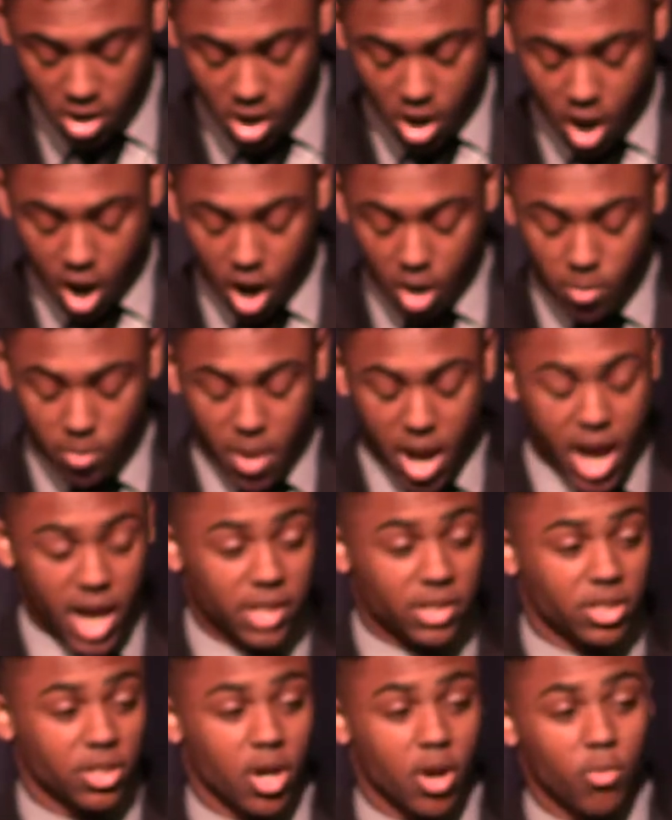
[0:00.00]
Our
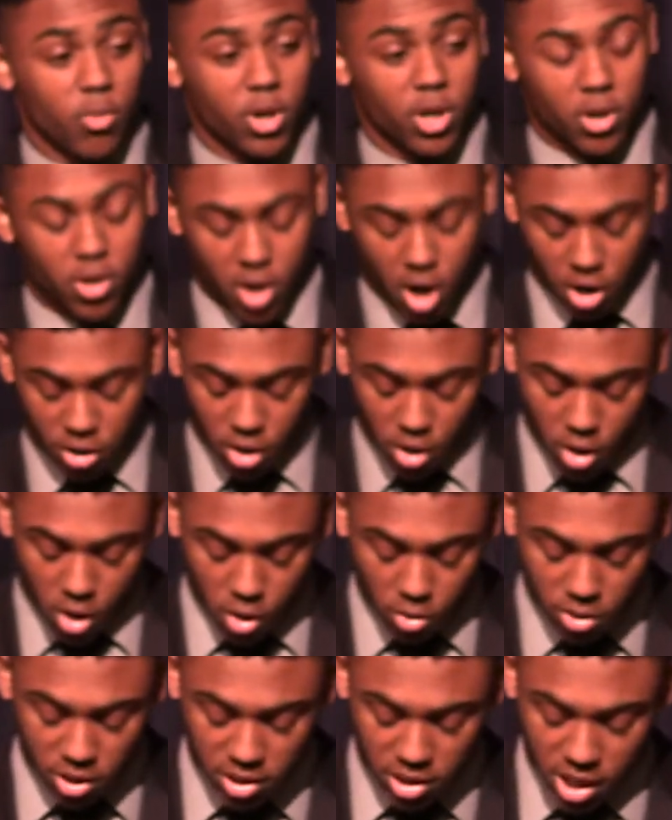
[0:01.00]
minds and our will are the
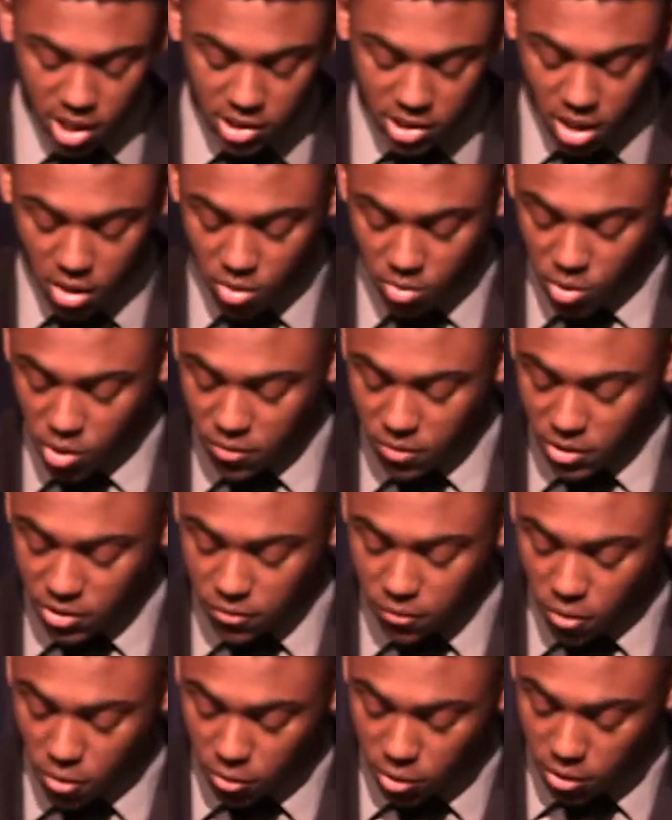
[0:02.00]
only things that will move us
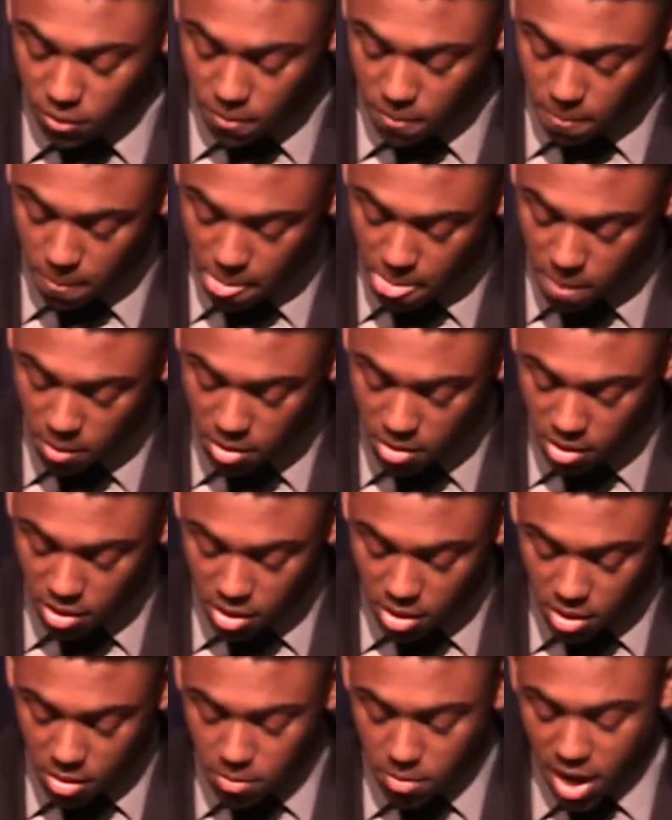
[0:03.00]
forward.
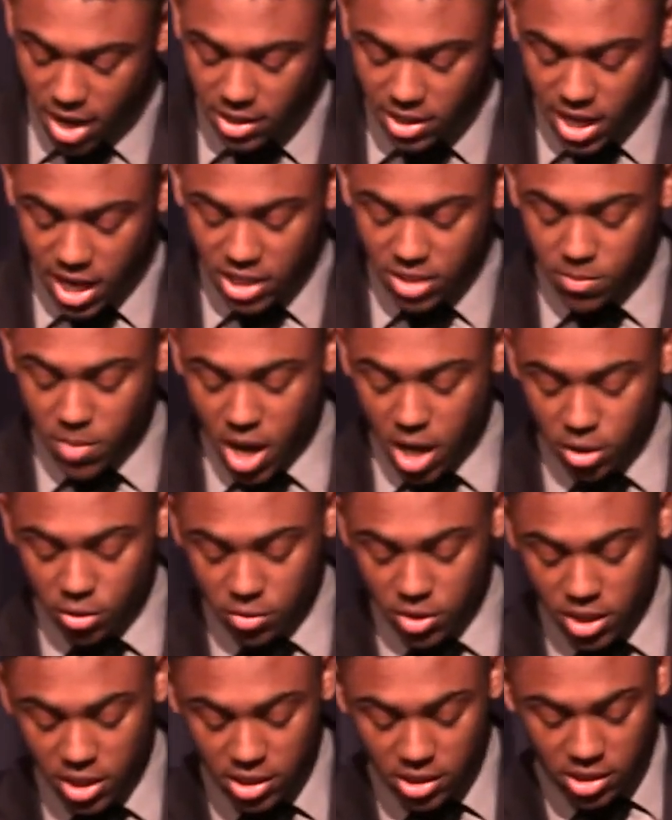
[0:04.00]
My dad's motto
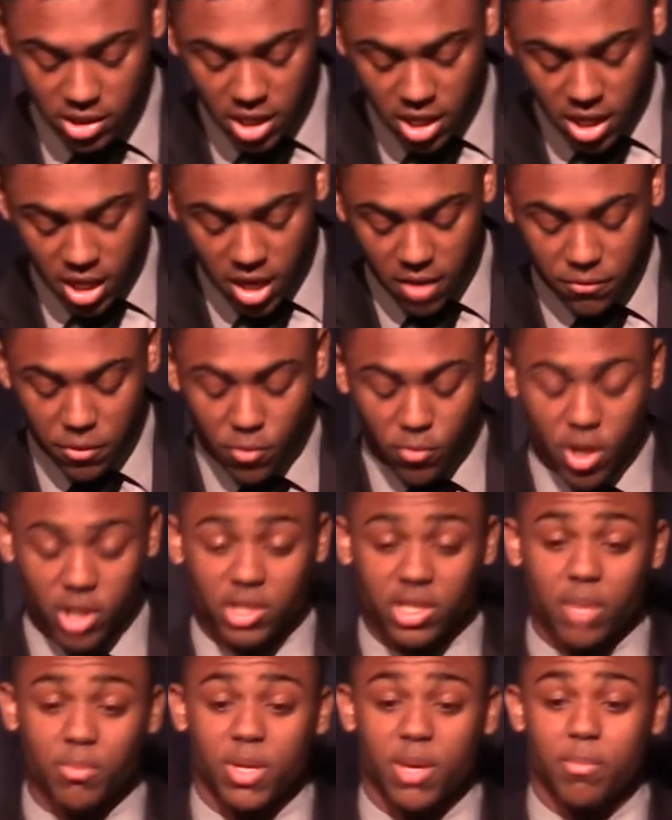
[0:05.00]
is, if you want
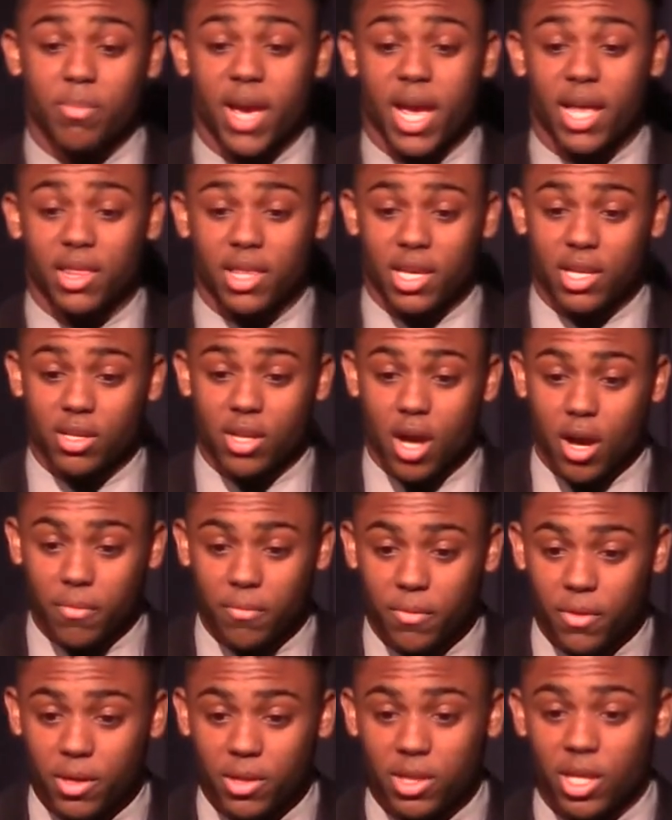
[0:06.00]
something badly
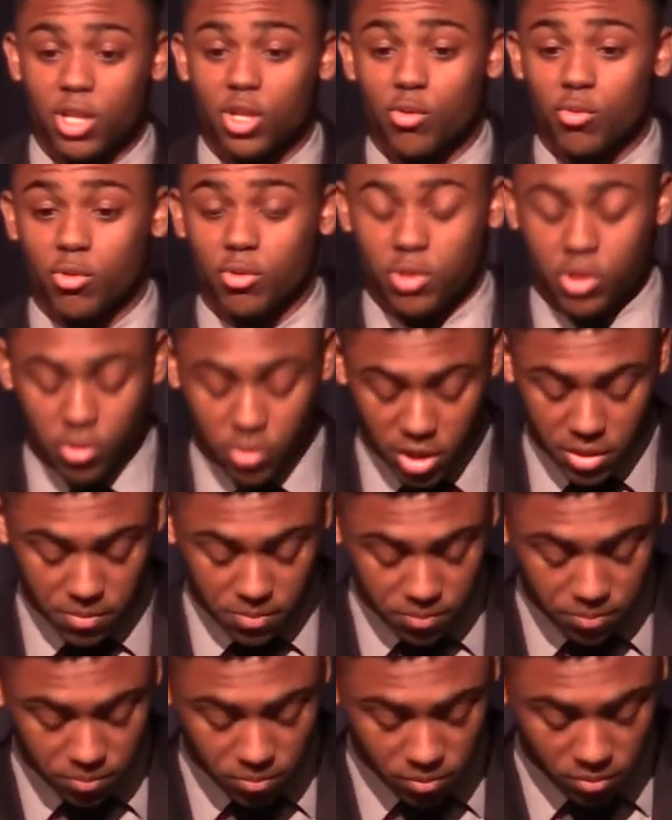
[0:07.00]
enough, then you will do it.
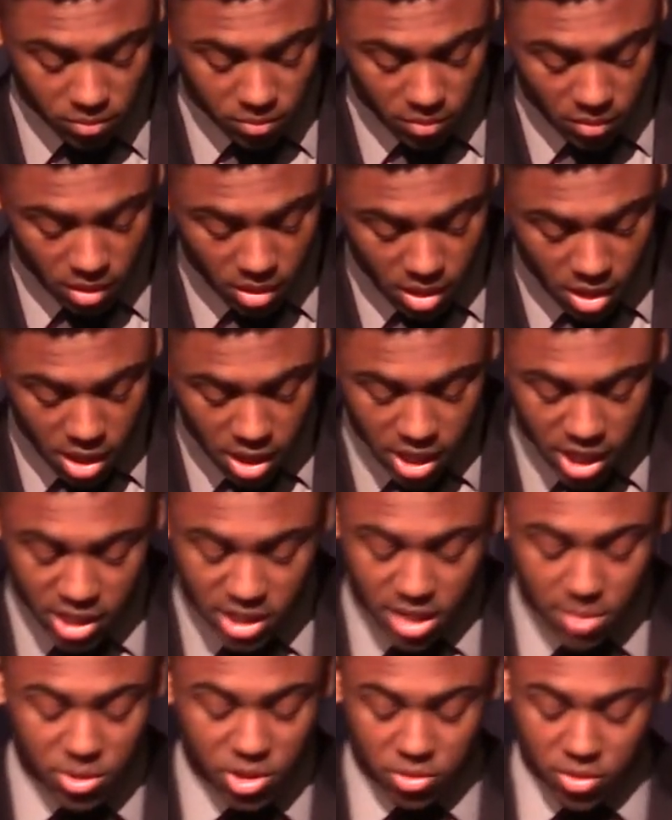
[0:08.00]
He
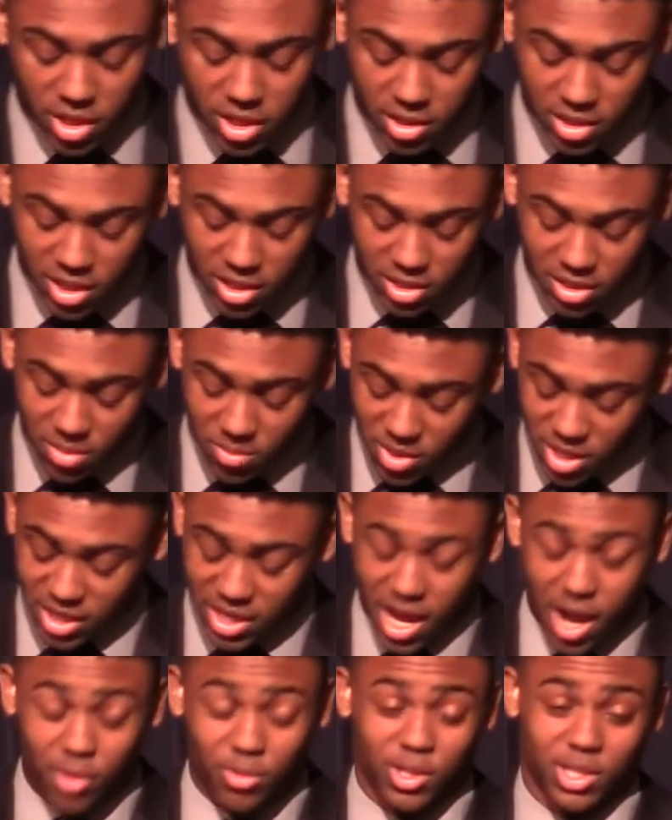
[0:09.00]
demonstrated this to me
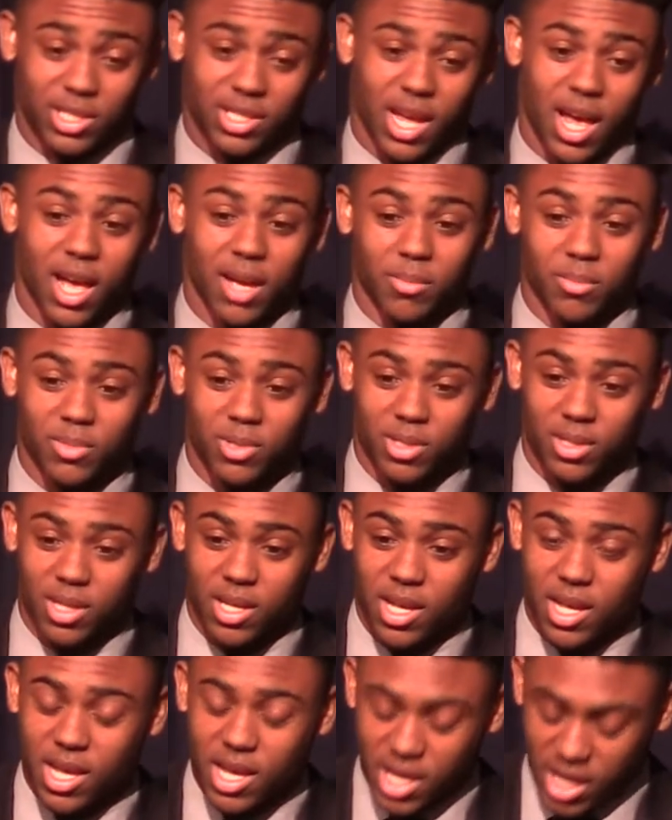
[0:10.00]
countless times.
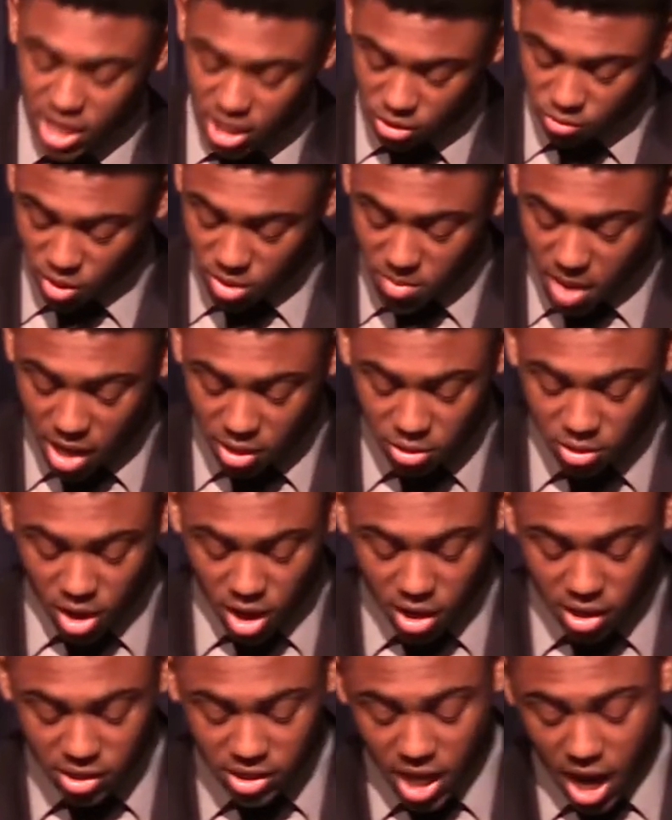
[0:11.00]
He's remodeled our
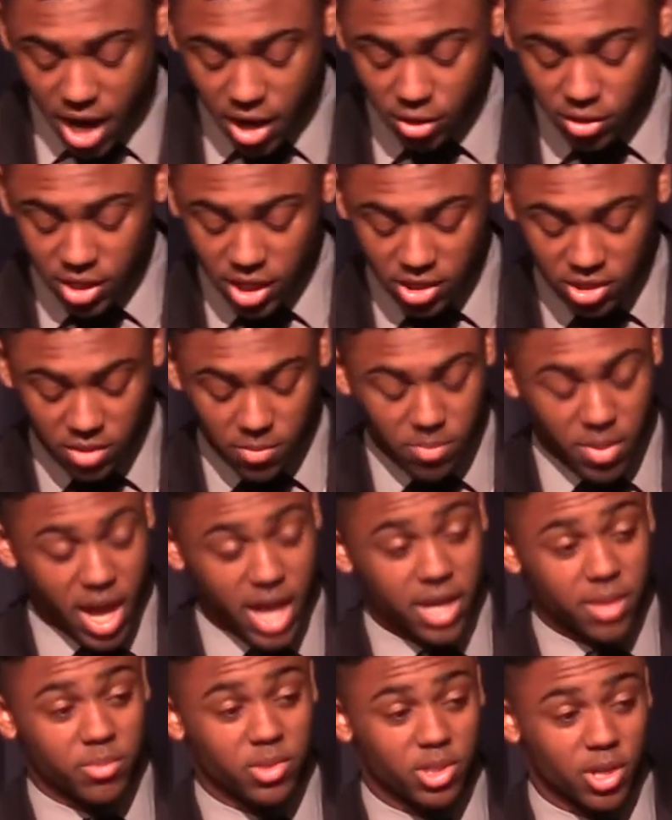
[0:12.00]
entire kitchen by
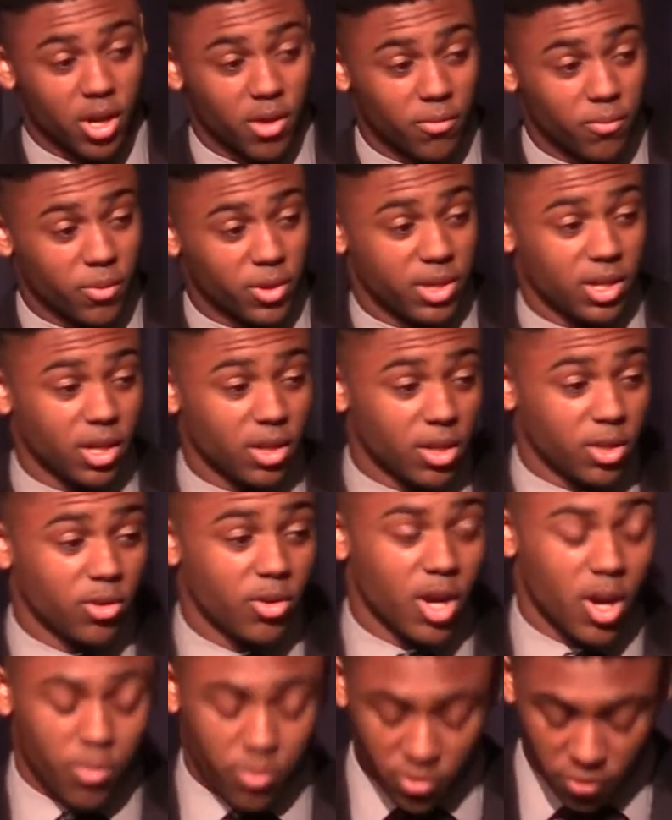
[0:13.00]
himself with a little
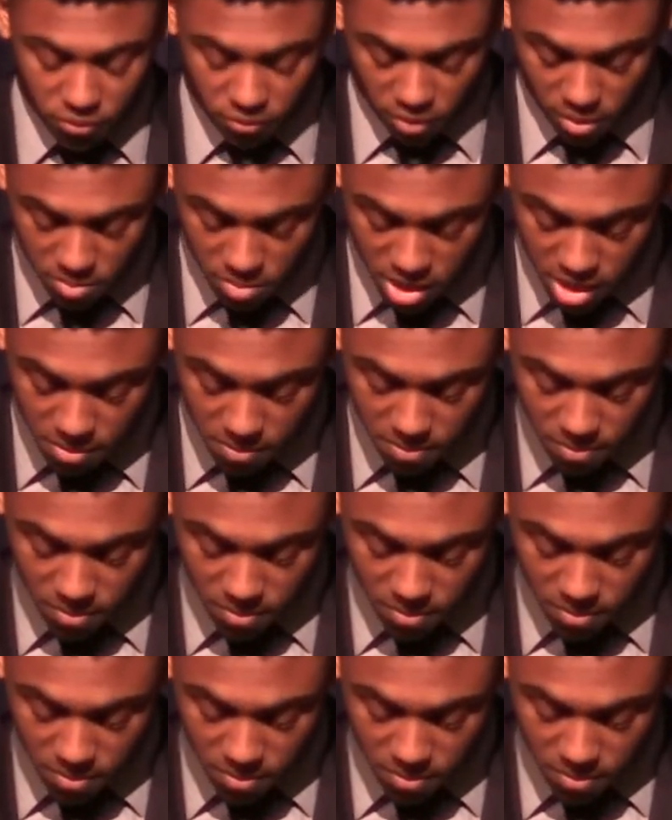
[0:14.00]
help from me.